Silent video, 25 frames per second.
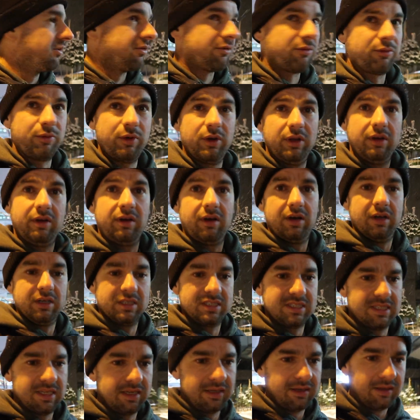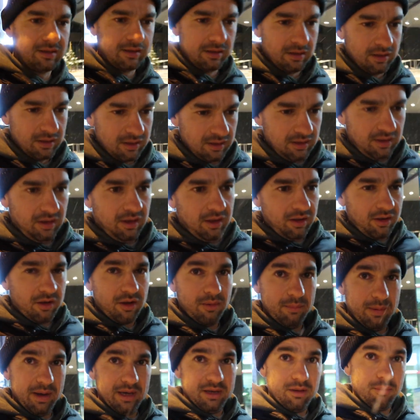It's really nice.
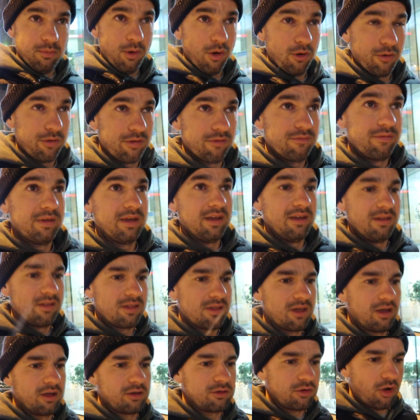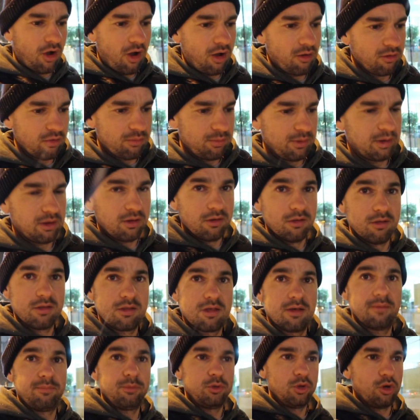But make the most of these times
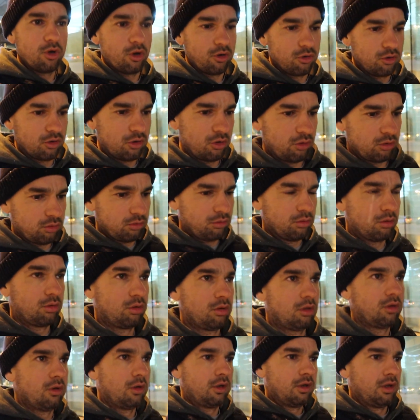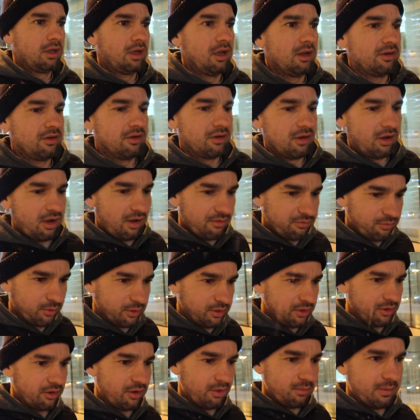because you don't know in your life
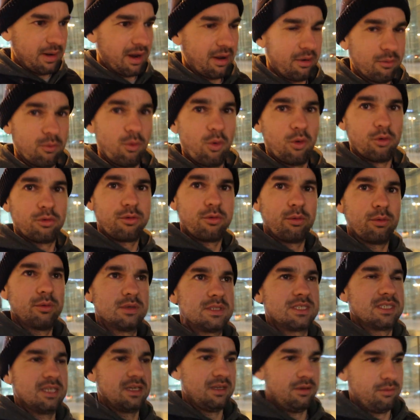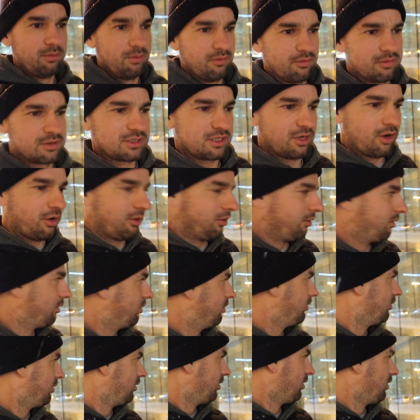when you're going to be able to walk through a city with snow
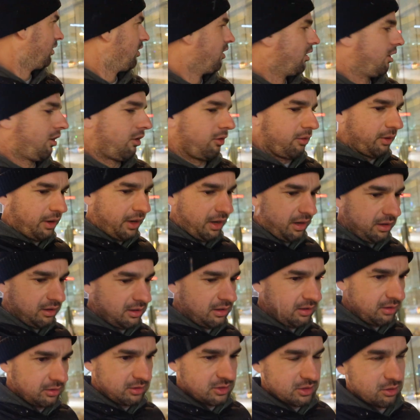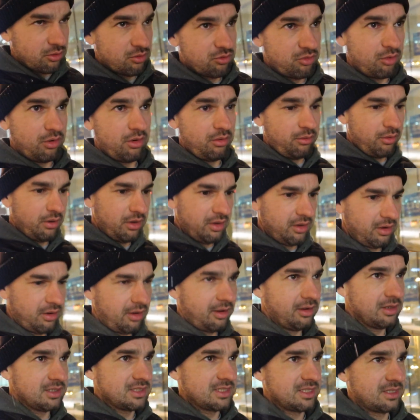around. It's really, really
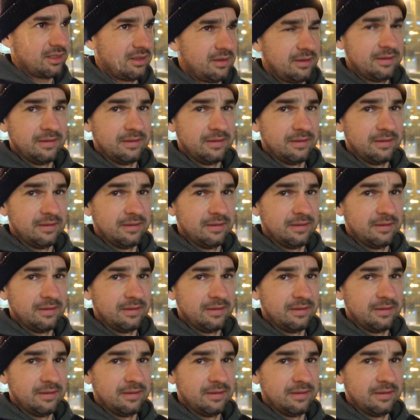nice.